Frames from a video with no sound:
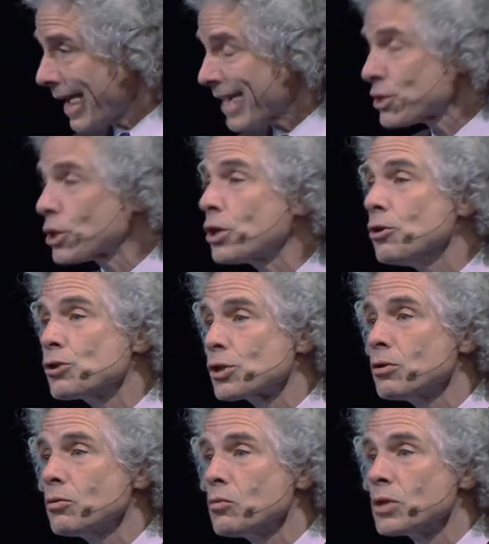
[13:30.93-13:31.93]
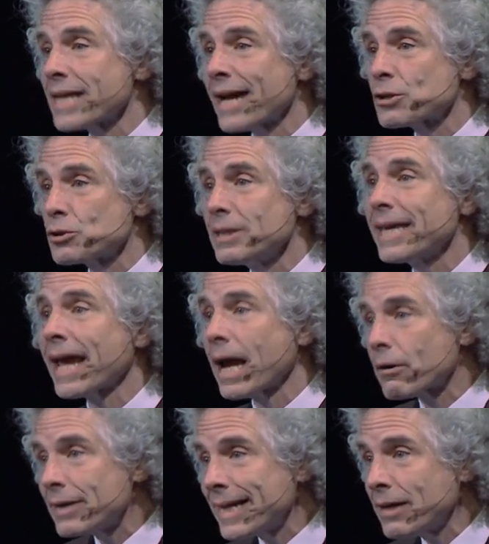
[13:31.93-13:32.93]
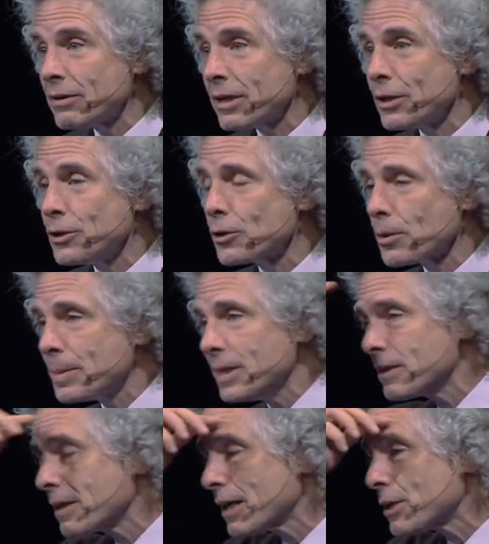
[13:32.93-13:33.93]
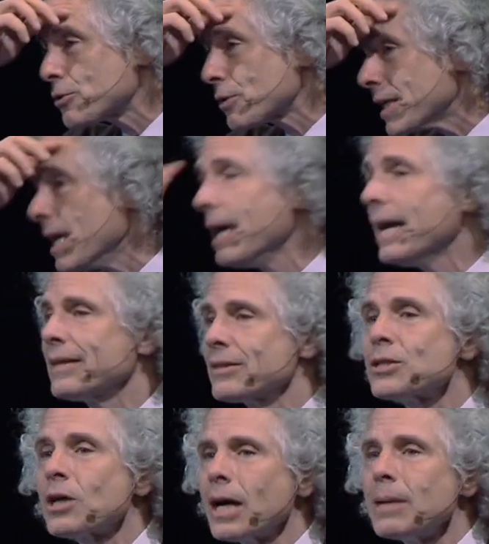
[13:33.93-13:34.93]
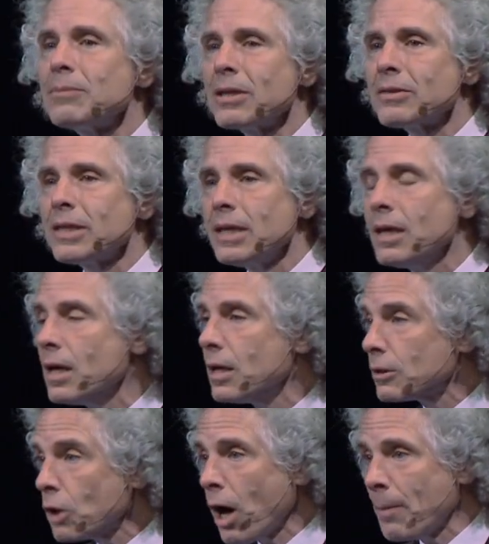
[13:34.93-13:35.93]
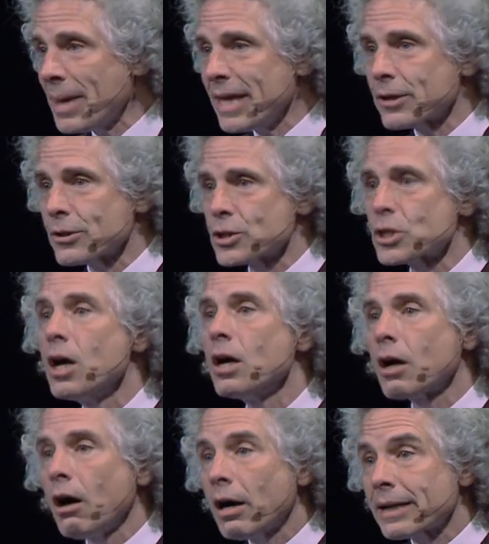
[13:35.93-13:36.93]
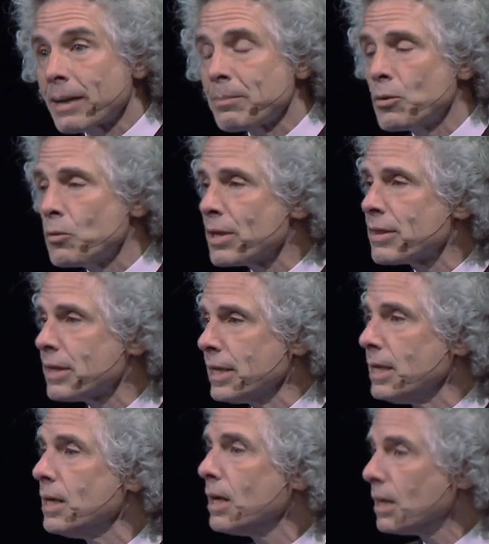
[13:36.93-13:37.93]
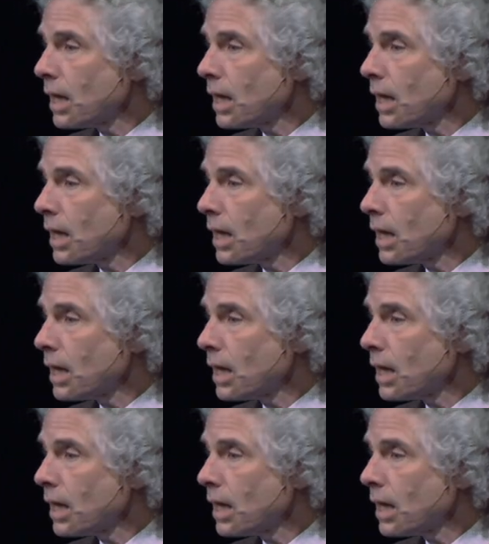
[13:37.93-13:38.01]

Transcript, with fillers: execution was actually carried out in a European country and the time that the lawmakers caught up with the